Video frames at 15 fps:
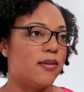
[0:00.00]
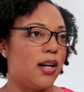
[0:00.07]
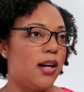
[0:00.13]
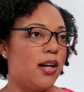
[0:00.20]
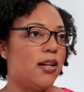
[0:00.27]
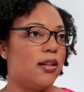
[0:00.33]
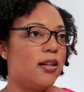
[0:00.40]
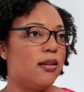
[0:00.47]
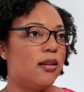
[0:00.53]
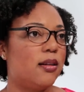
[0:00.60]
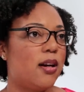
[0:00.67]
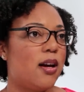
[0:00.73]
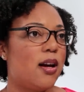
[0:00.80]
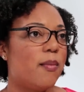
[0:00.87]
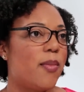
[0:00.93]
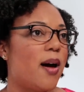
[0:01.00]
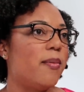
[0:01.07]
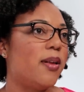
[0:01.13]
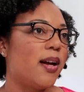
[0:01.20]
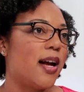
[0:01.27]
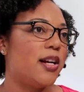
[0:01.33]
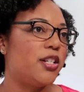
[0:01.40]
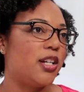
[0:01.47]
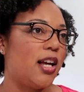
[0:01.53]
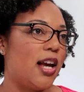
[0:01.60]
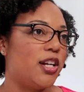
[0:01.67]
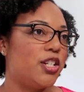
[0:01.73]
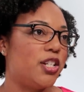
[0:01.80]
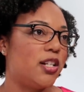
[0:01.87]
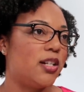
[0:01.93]
in public
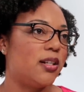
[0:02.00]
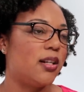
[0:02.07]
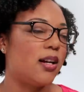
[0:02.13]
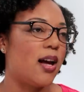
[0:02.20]
education.